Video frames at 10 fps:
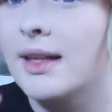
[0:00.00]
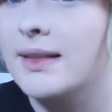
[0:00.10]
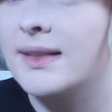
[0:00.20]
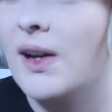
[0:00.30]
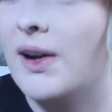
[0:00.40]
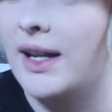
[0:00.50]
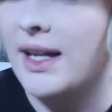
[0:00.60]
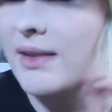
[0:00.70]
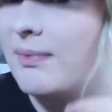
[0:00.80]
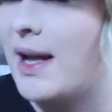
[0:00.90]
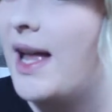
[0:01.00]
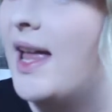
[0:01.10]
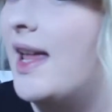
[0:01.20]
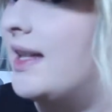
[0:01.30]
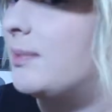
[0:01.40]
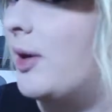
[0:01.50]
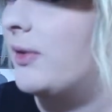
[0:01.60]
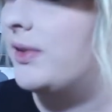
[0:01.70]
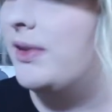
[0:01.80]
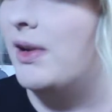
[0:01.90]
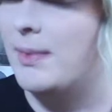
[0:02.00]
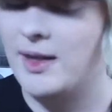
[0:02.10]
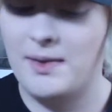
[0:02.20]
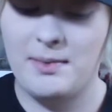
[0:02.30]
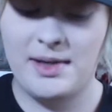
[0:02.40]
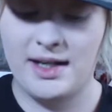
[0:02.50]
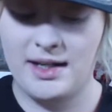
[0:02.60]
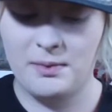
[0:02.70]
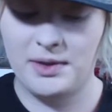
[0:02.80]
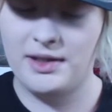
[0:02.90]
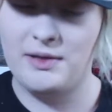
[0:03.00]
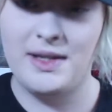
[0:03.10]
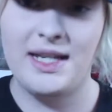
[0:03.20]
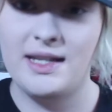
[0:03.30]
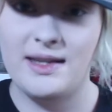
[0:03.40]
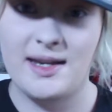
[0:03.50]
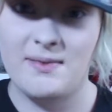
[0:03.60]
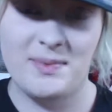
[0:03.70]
Sorry if my hat is bothering you all, by the way, but I didn't want to do anything